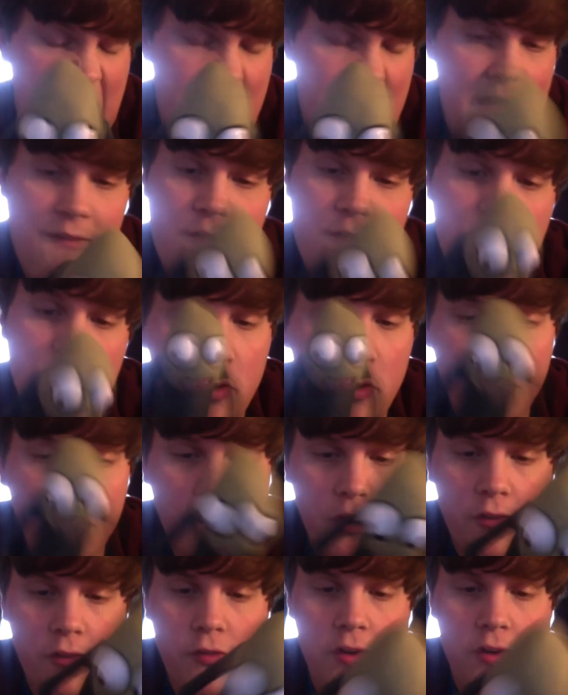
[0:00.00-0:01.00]
if you do
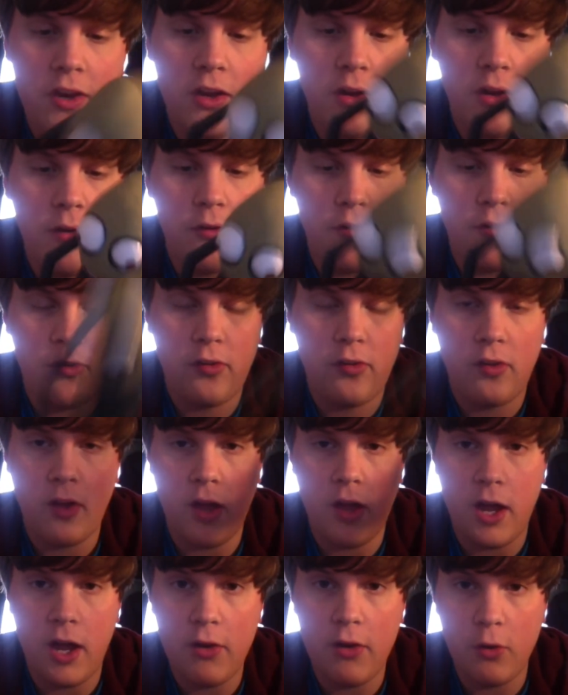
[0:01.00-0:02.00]
enjoy these videos,
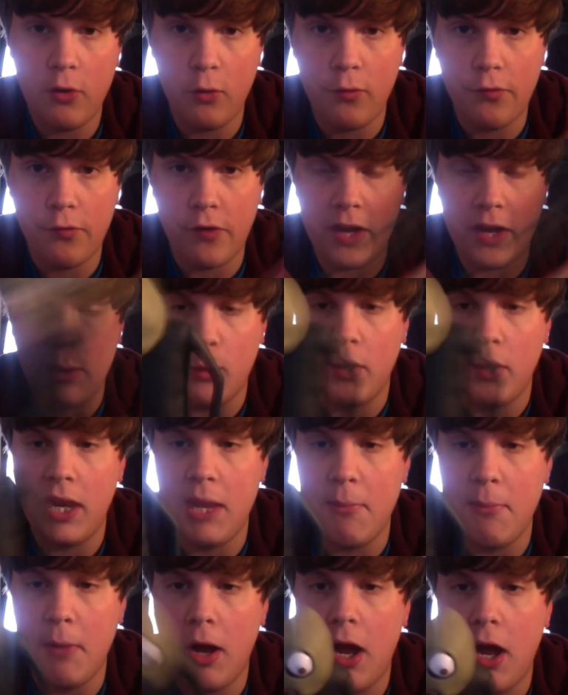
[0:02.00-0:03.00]
I do
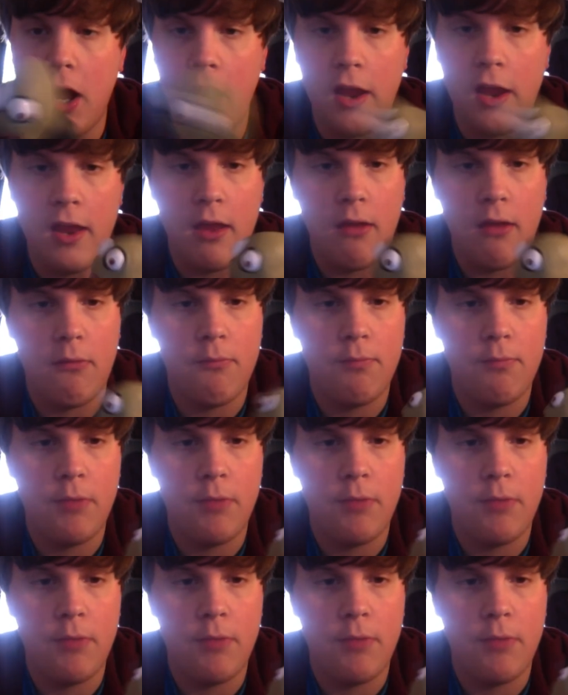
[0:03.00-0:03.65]
frequently buy